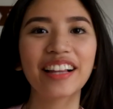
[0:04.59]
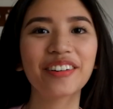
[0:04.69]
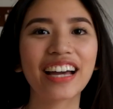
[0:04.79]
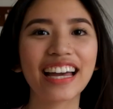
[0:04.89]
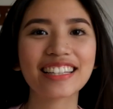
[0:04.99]

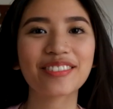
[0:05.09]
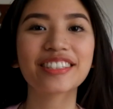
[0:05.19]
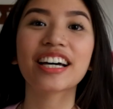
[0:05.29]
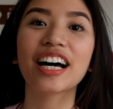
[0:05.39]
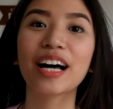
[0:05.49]
guys, what's
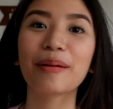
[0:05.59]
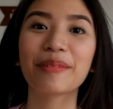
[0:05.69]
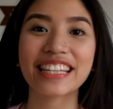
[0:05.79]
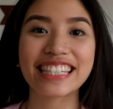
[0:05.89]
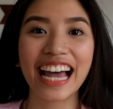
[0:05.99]
up?
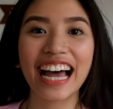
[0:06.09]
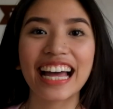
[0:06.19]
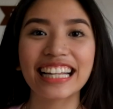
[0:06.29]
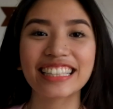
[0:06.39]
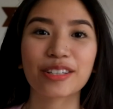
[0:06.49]
It's
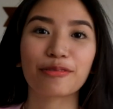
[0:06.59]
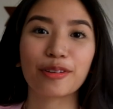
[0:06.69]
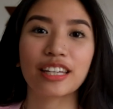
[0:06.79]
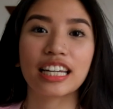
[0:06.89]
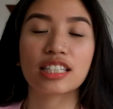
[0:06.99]
Anne. So for
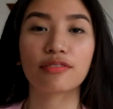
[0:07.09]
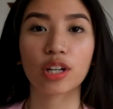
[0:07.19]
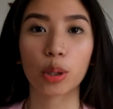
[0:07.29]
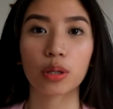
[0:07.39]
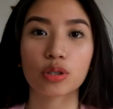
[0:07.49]
today's video,
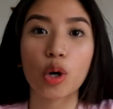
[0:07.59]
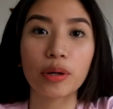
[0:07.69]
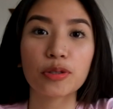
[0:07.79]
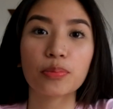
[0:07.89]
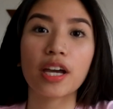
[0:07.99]
it's going
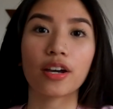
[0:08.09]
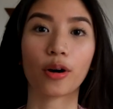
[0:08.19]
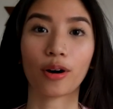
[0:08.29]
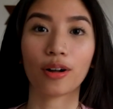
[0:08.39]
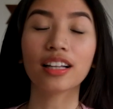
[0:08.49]
to be a
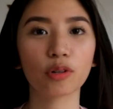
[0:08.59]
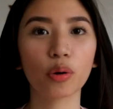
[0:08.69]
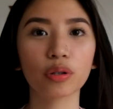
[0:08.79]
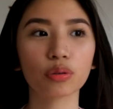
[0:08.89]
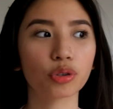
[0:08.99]
haul. I'm
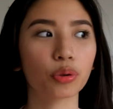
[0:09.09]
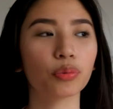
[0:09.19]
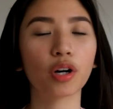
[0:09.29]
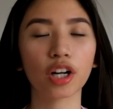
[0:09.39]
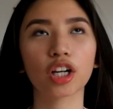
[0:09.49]
going to show you
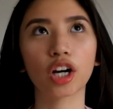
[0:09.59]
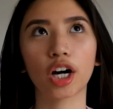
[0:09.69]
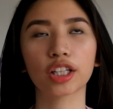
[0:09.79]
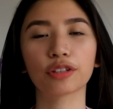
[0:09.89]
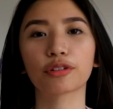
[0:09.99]
what I got
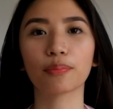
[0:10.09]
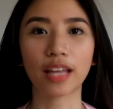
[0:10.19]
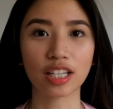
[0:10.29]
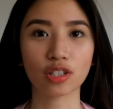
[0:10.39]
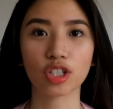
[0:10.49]
from
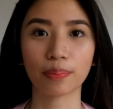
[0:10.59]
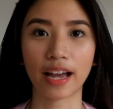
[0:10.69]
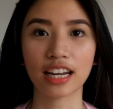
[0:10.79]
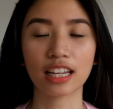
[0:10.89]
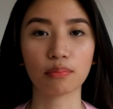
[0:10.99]
DAISO
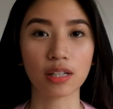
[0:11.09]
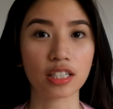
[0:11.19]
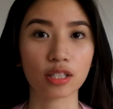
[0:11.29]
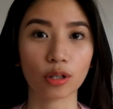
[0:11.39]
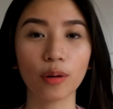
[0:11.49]
Japan and
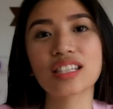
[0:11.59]
MINISO.